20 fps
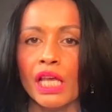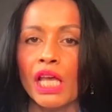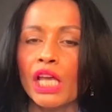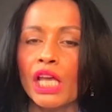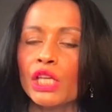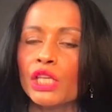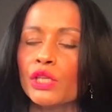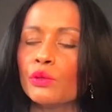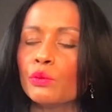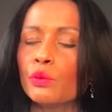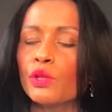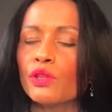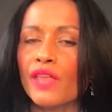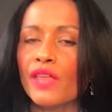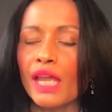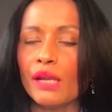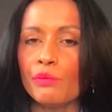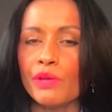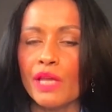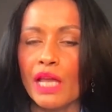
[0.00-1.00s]
you will
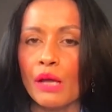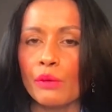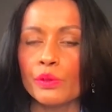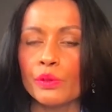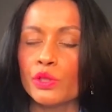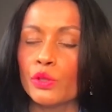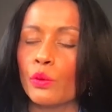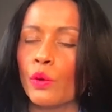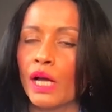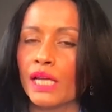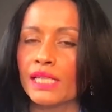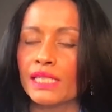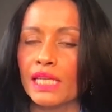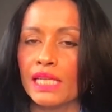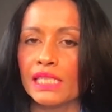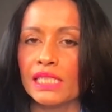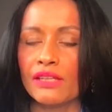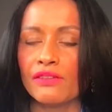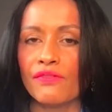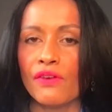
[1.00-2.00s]
then be able to
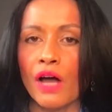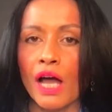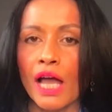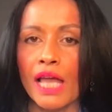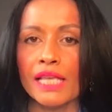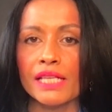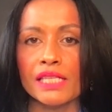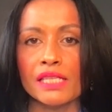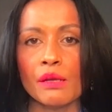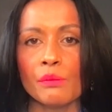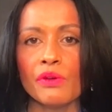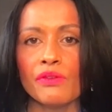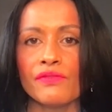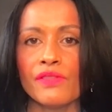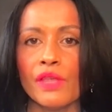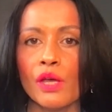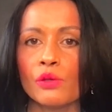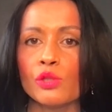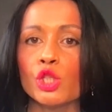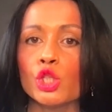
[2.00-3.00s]
identify some of
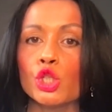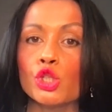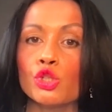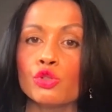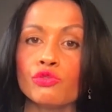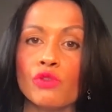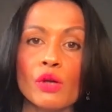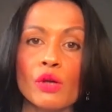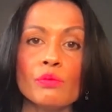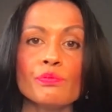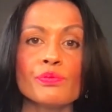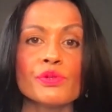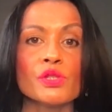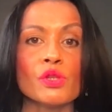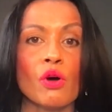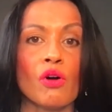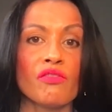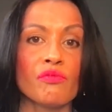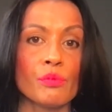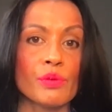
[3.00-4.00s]
those tropes
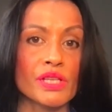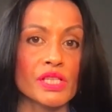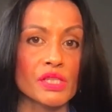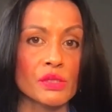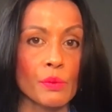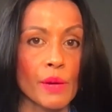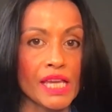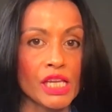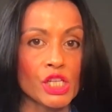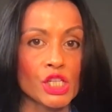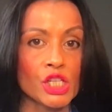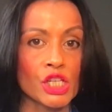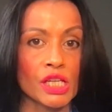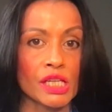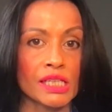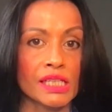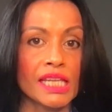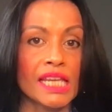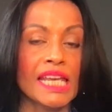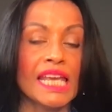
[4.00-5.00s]
of
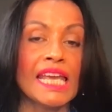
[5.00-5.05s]
persuasion